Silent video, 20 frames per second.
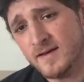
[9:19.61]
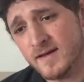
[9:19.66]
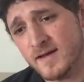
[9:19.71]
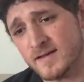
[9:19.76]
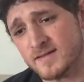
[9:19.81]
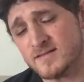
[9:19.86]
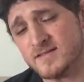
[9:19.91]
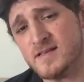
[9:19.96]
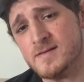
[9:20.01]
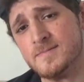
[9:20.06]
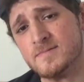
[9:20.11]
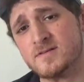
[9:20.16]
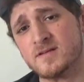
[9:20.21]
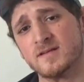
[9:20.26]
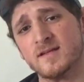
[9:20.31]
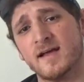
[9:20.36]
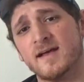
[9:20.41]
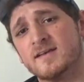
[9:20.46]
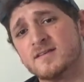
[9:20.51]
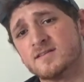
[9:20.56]
It seems to
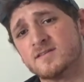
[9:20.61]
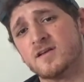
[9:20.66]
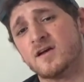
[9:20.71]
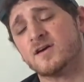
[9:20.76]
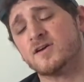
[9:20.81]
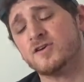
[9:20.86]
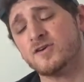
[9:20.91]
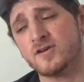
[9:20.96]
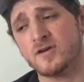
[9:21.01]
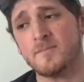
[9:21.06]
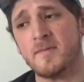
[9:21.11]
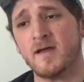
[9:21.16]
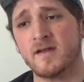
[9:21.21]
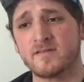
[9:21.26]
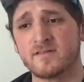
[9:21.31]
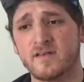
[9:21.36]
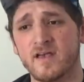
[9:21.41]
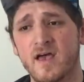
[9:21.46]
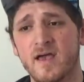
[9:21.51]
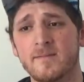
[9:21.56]
last a good amount
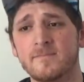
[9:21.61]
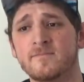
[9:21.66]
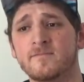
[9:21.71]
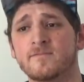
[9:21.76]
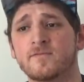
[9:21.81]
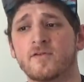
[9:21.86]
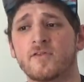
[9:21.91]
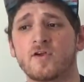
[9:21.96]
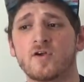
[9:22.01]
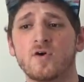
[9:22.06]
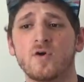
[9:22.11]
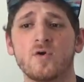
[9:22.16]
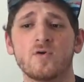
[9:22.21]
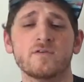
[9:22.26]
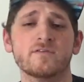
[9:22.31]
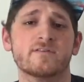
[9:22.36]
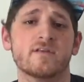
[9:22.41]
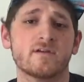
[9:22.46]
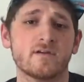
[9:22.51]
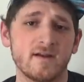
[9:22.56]
of time for the
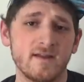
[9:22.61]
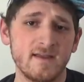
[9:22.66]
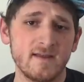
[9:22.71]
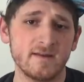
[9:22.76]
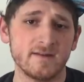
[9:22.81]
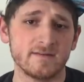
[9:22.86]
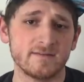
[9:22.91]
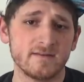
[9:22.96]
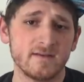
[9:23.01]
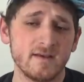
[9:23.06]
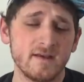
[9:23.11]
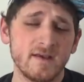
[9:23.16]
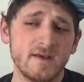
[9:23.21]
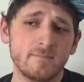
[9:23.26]
coals that are in it,